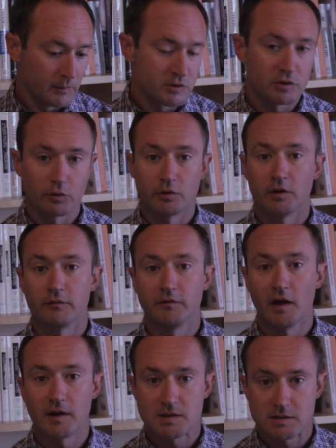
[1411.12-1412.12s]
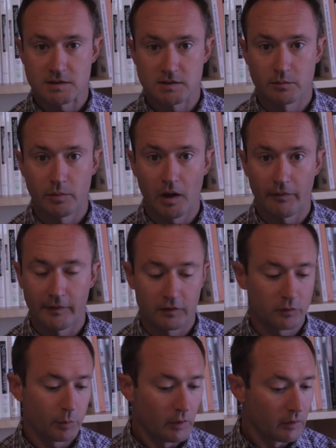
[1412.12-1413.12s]
Children of Dust is about the
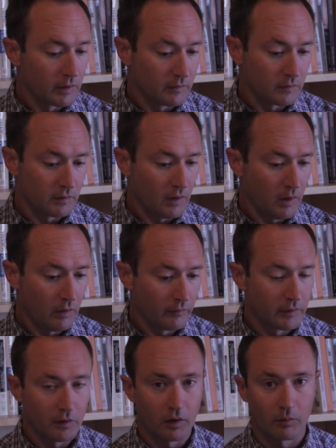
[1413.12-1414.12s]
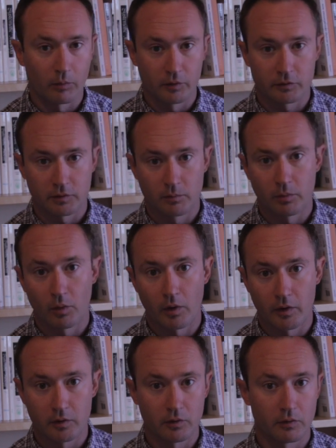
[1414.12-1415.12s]
experience of a young Muslim
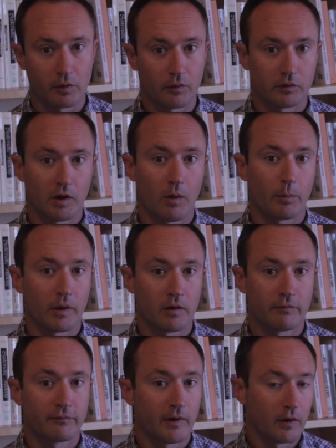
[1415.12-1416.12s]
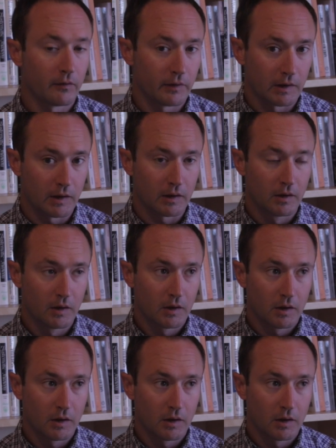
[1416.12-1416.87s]
boy who grows up in a fairly